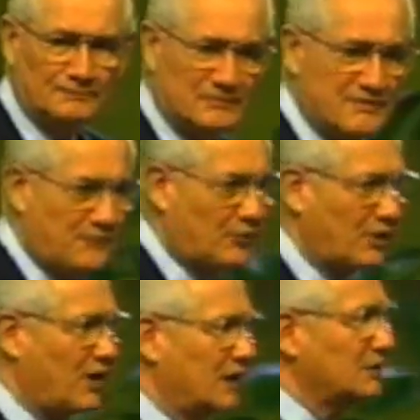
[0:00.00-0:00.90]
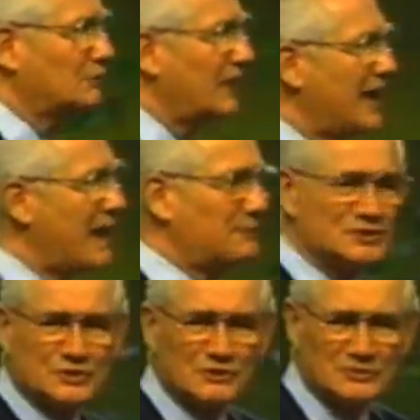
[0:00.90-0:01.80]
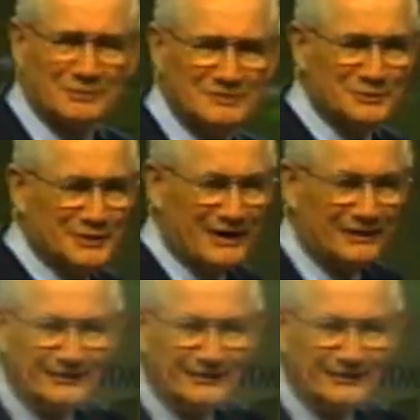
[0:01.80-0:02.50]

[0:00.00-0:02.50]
saying, "Hey, that was good, Ray. Keep doing that. That's